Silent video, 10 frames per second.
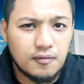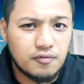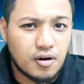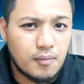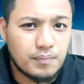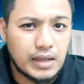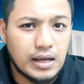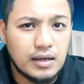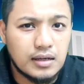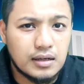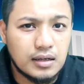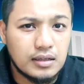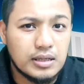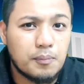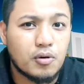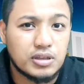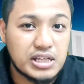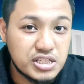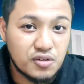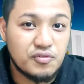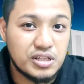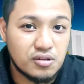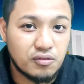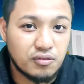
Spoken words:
from the potential window.